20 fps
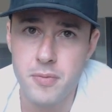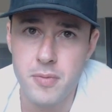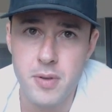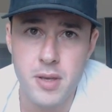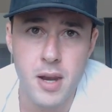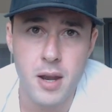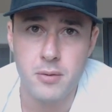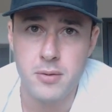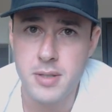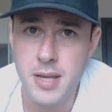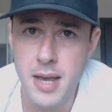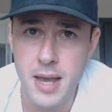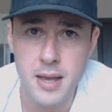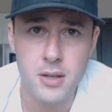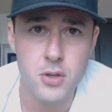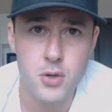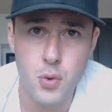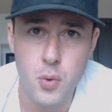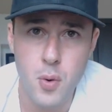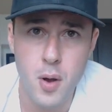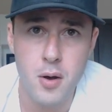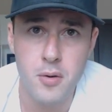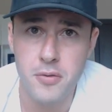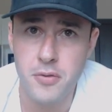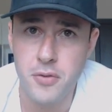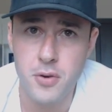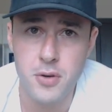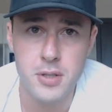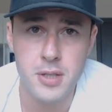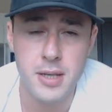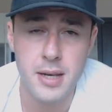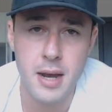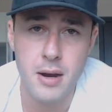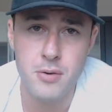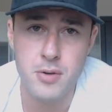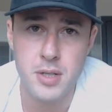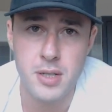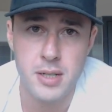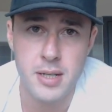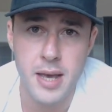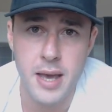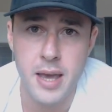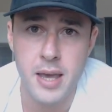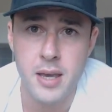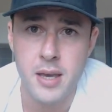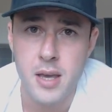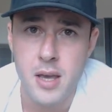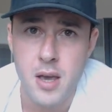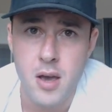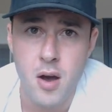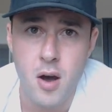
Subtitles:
10, 12, 13 hours a day